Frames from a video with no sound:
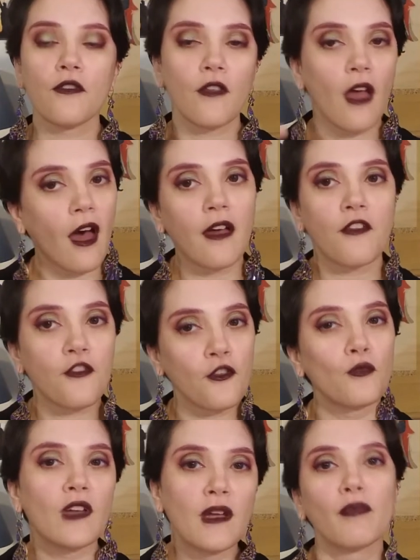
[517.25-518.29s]
uh,
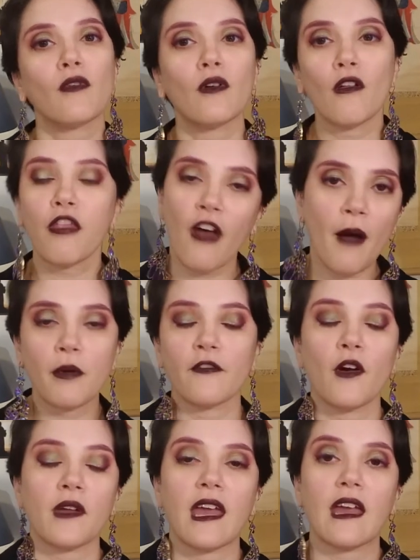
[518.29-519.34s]
cerebral,
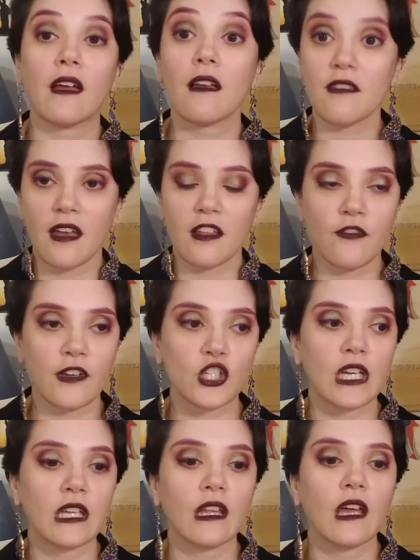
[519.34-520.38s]
thought-provoking science
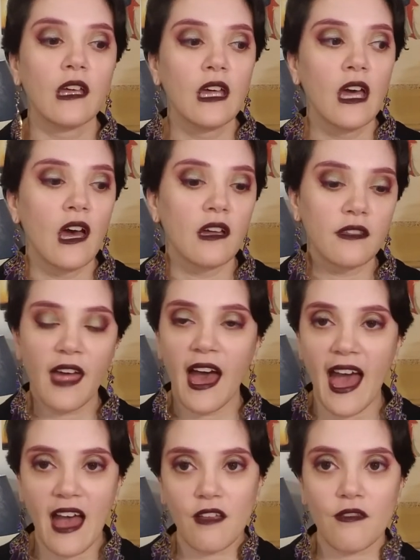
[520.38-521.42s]
fiction that
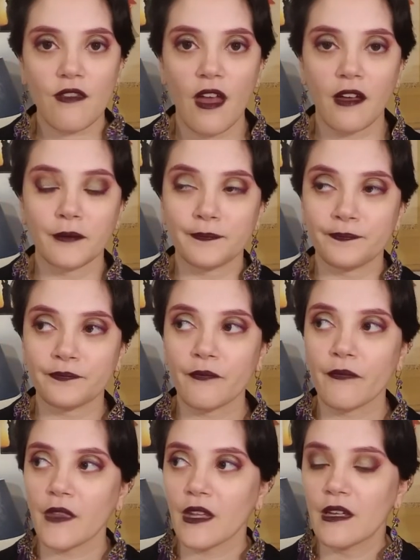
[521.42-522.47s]
has um,
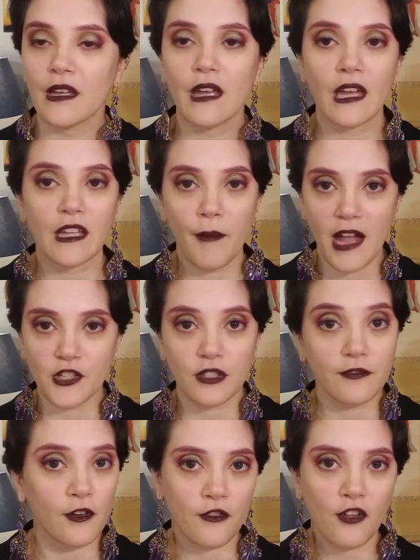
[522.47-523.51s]
an imagined
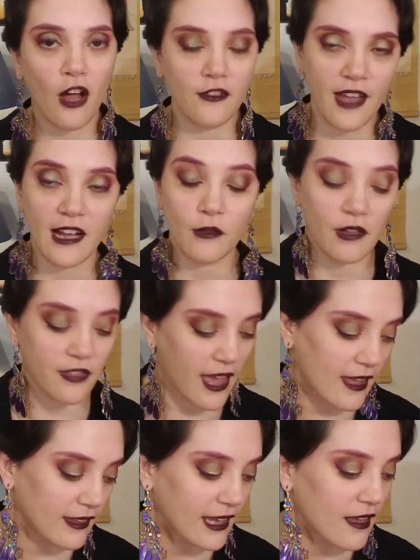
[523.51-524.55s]
first contact with
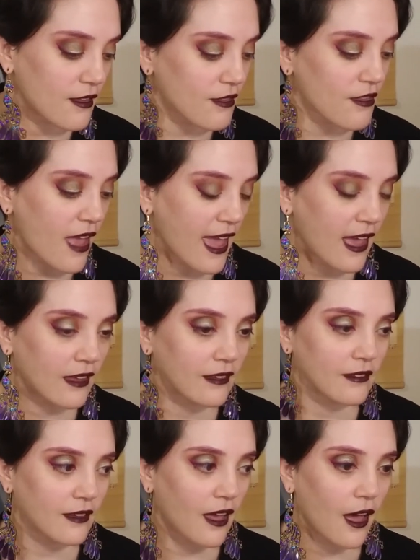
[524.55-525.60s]
aliens
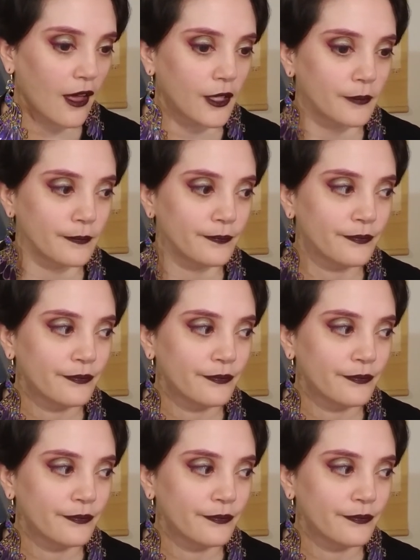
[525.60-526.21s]
and um,